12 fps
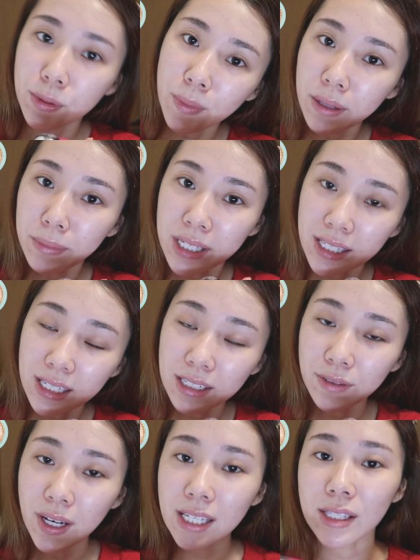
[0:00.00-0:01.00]
smart masking
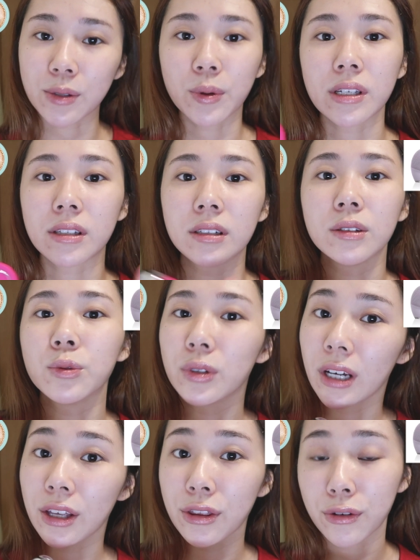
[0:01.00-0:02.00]
device as well as the
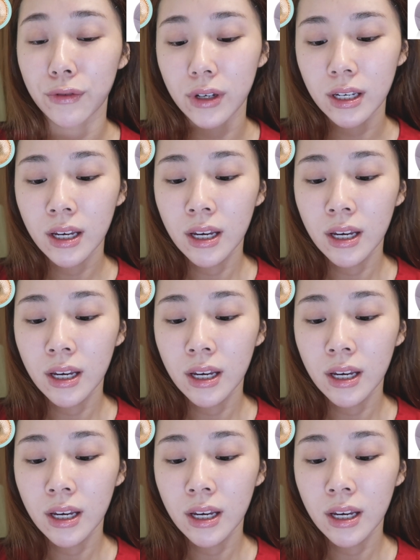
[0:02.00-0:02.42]
Luna 3.